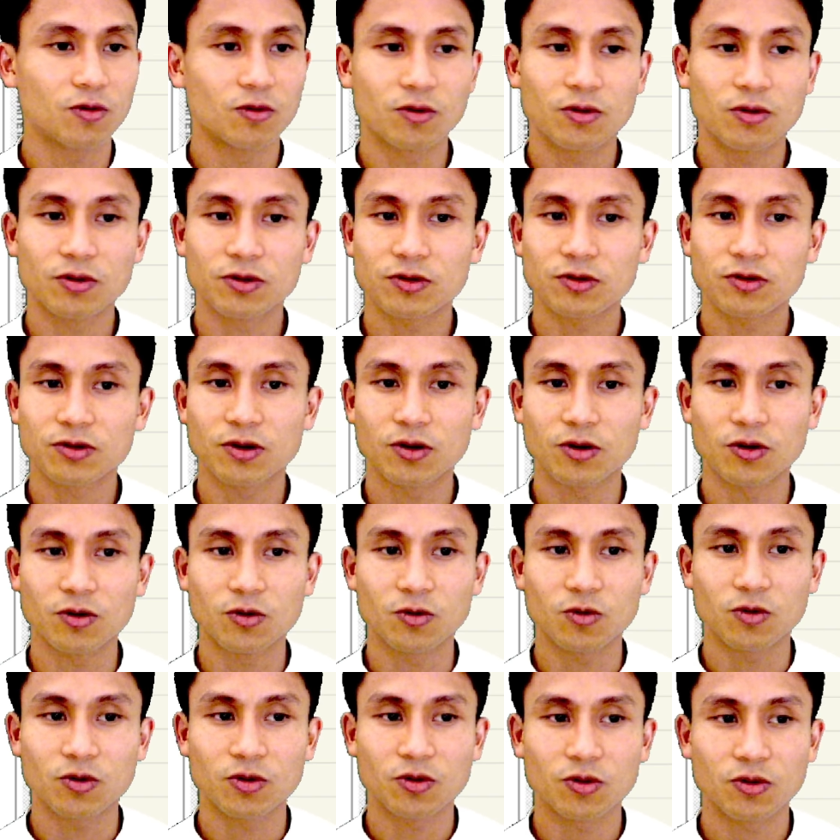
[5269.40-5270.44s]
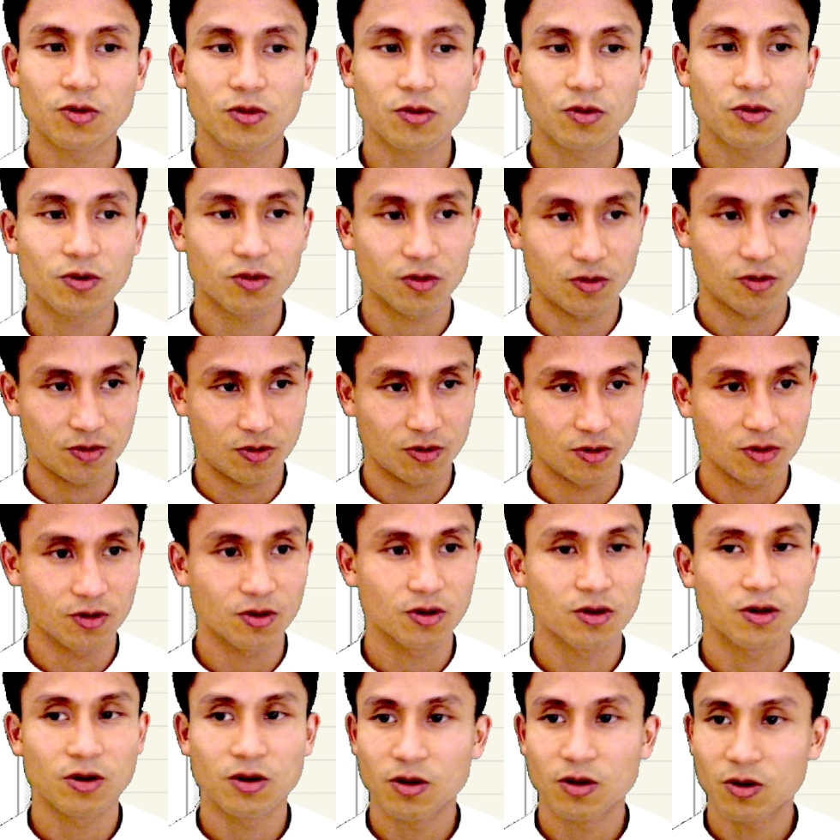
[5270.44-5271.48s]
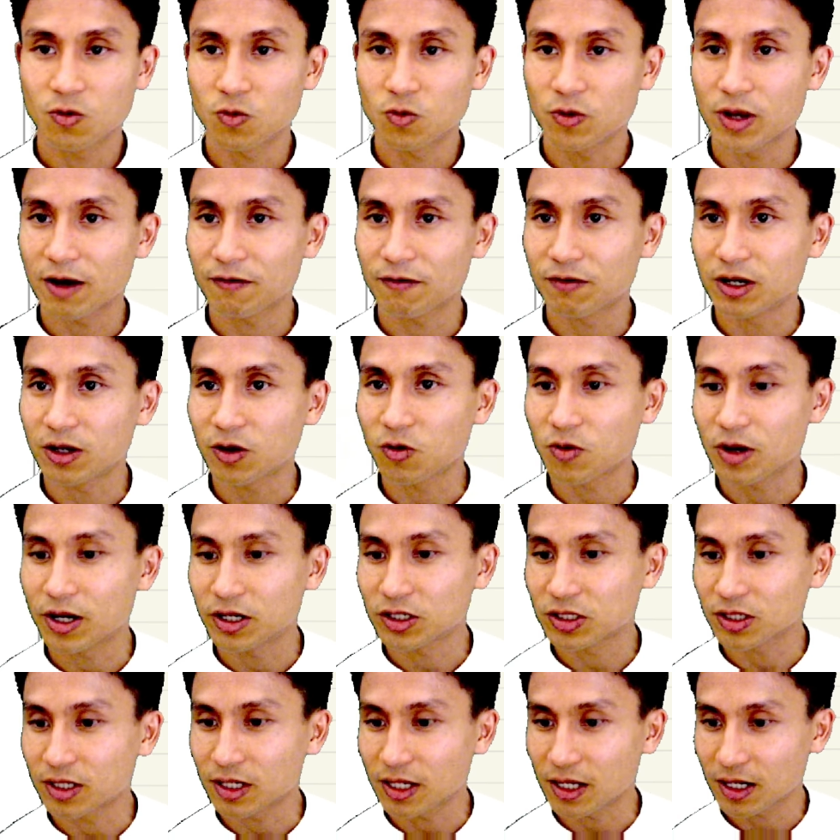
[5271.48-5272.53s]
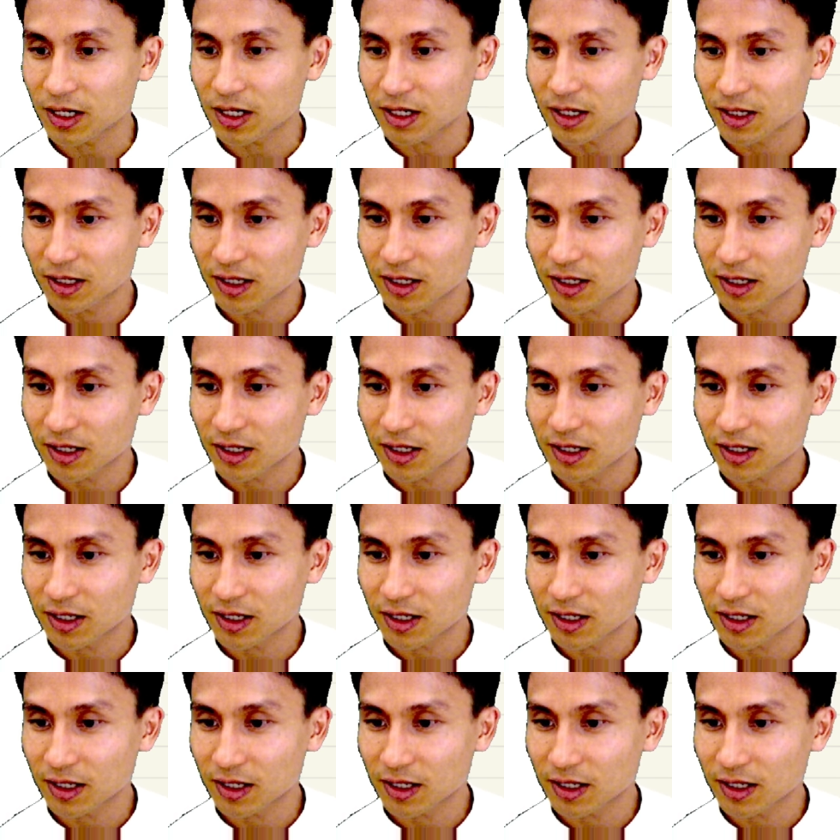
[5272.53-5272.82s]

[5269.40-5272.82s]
So we have an equation here.